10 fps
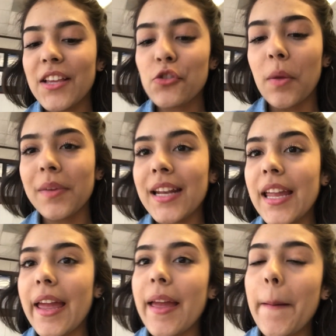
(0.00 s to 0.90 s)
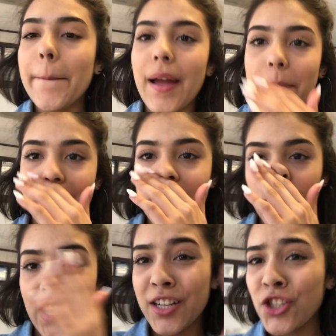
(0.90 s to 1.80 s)
So I'm gonna get my
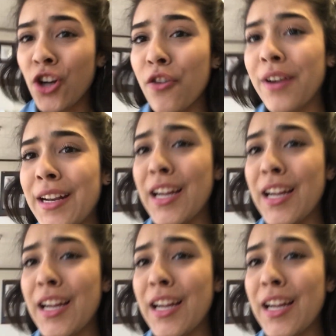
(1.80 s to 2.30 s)
meningitis shot right